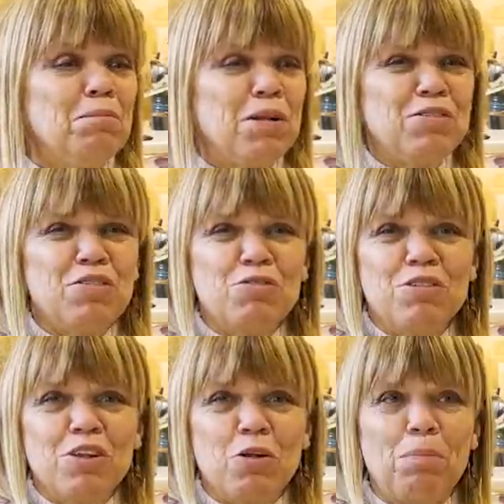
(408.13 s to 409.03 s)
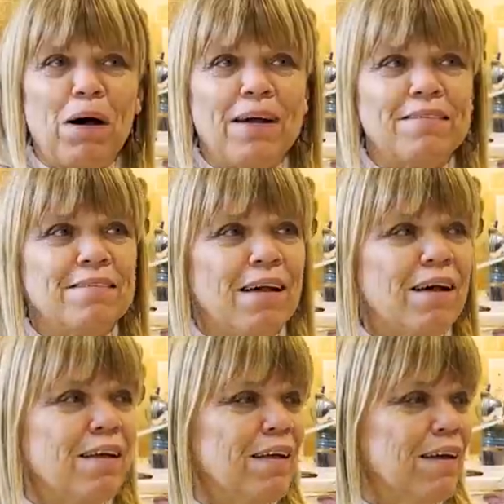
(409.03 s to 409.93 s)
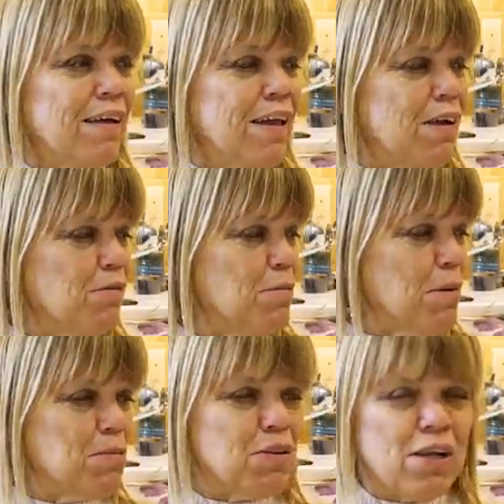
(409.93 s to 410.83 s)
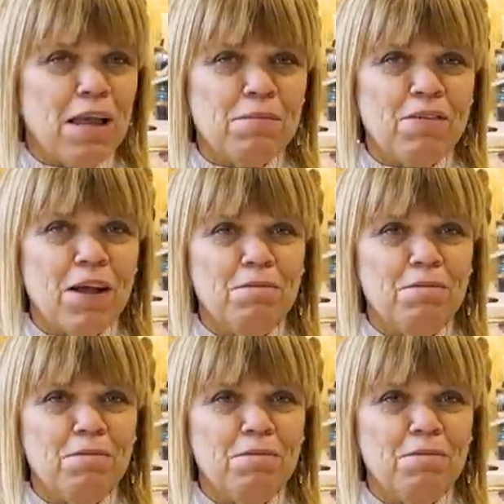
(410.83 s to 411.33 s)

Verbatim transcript: but it's those little pasta. I can't remember the name of it.